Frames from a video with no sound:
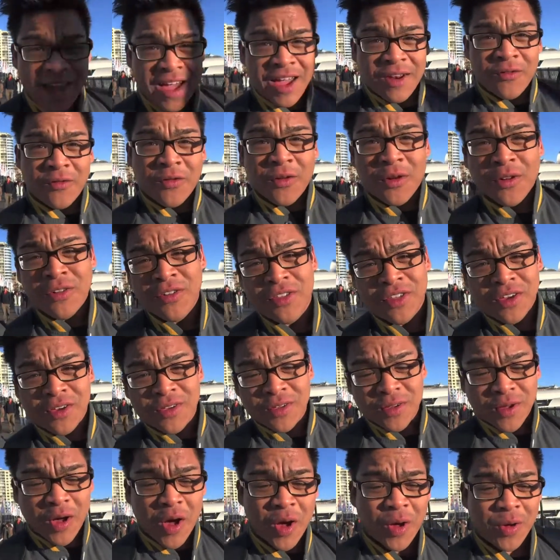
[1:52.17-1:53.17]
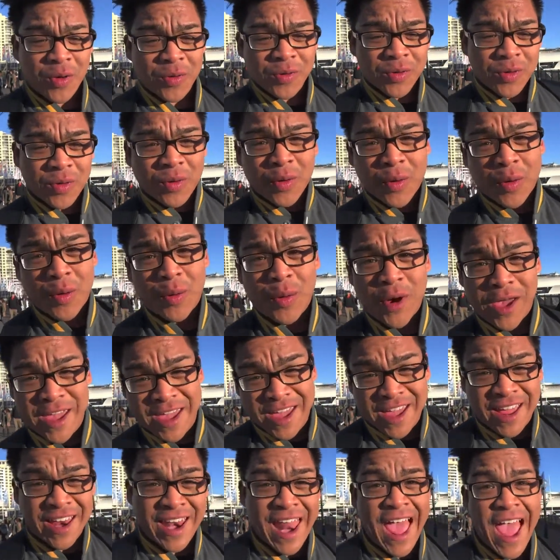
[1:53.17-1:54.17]
And four of those goals were
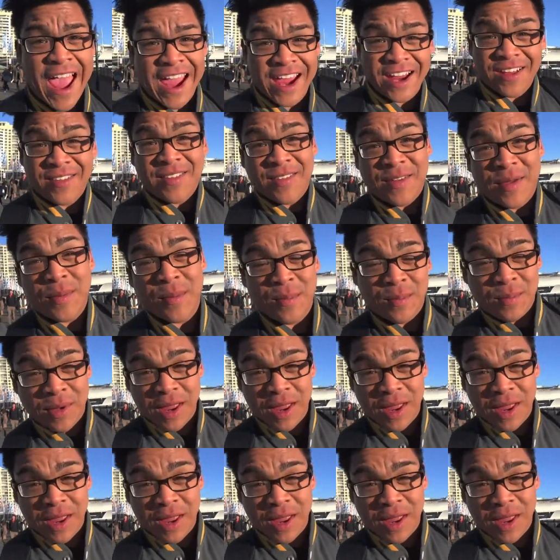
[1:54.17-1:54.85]
in eight